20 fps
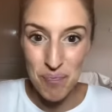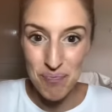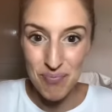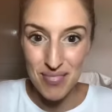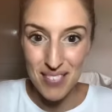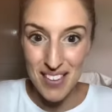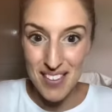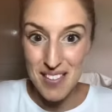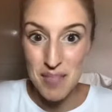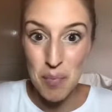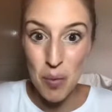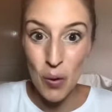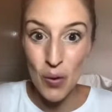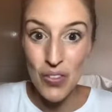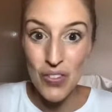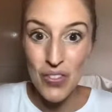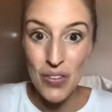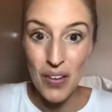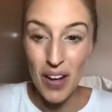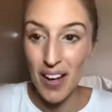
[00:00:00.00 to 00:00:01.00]
this
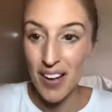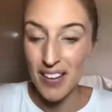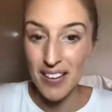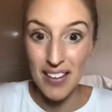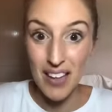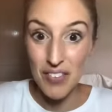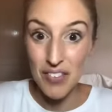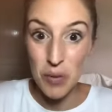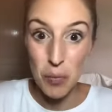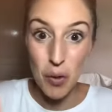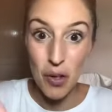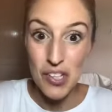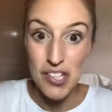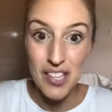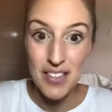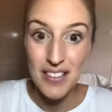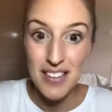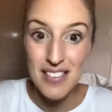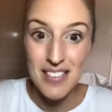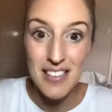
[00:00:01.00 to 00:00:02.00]
month, and if you're
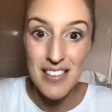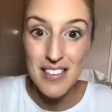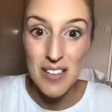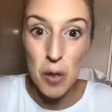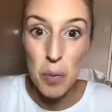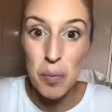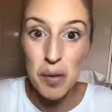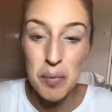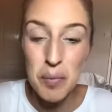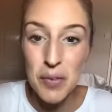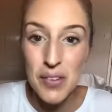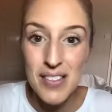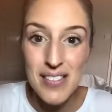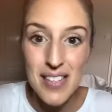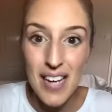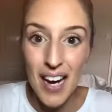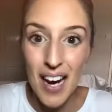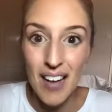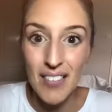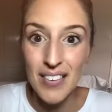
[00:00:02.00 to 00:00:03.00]
watching this and it's a couple of months
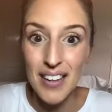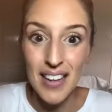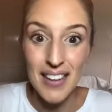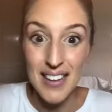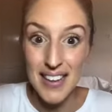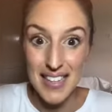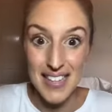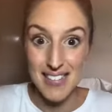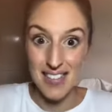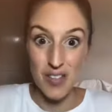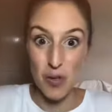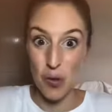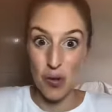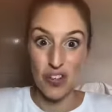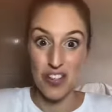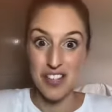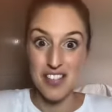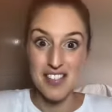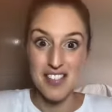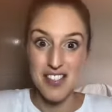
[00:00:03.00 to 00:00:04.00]
down, then this is
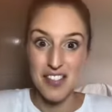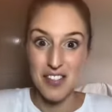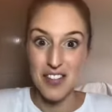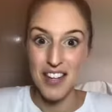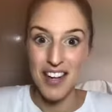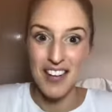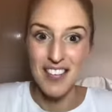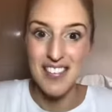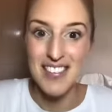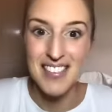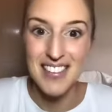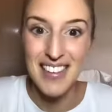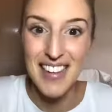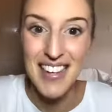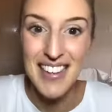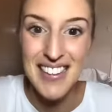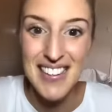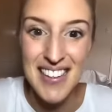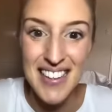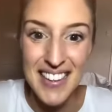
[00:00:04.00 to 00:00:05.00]
August
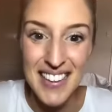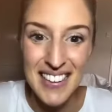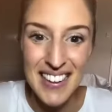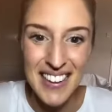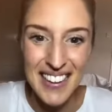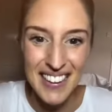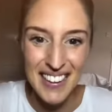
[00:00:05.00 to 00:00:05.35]
2018.